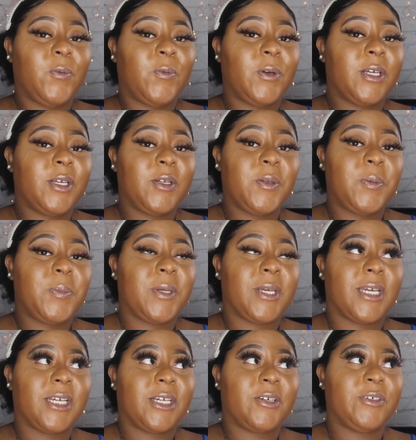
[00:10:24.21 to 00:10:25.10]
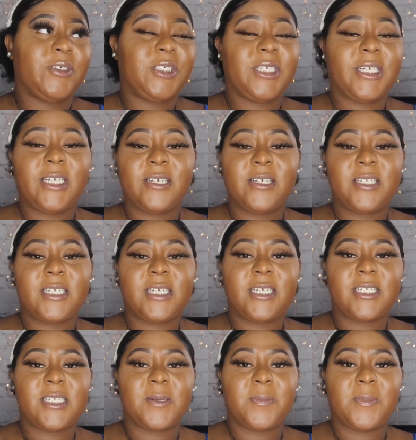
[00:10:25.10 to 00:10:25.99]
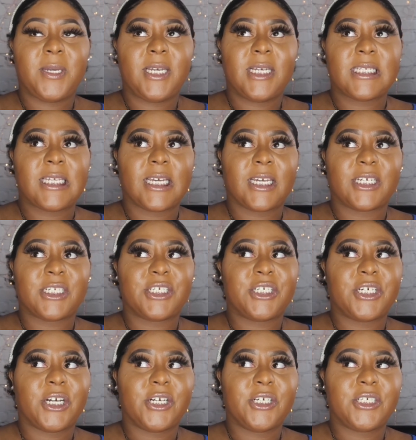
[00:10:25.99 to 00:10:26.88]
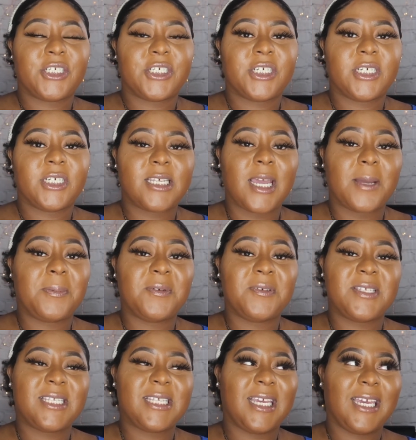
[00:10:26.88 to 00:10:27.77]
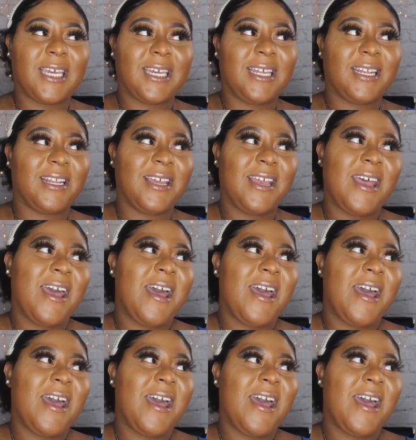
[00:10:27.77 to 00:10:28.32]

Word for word: will but gucci guilty to me is like a church type of scent